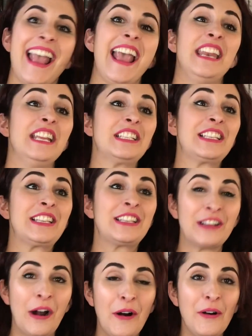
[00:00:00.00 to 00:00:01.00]
And it's
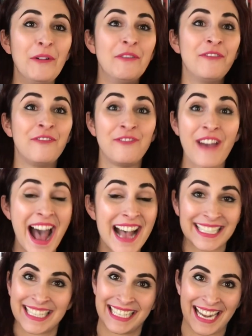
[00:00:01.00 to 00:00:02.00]
so
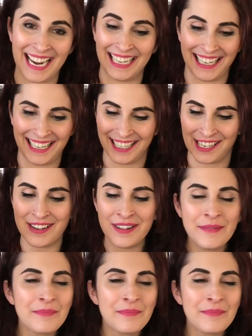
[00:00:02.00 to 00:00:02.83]
fascinating.